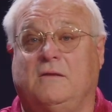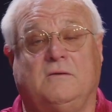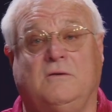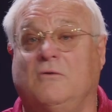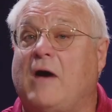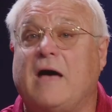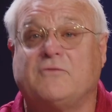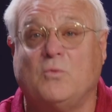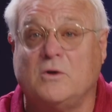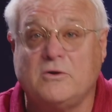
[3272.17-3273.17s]
you don't have
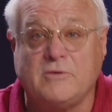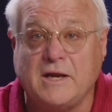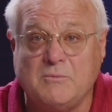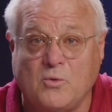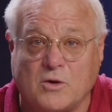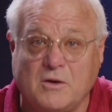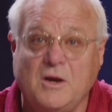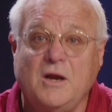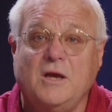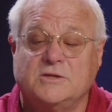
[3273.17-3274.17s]
to wonder anymore.
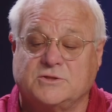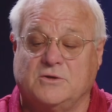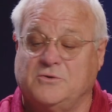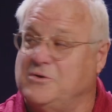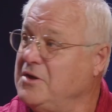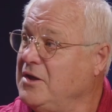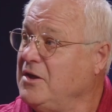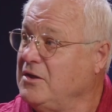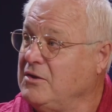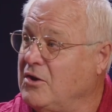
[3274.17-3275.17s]
So,
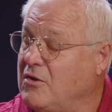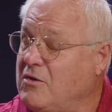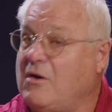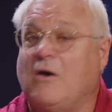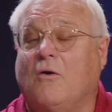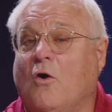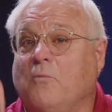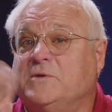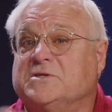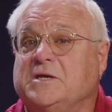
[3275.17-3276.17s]

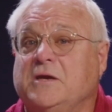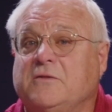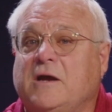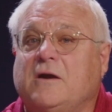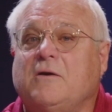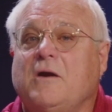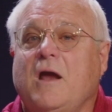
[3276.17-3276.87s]
hope to see you there.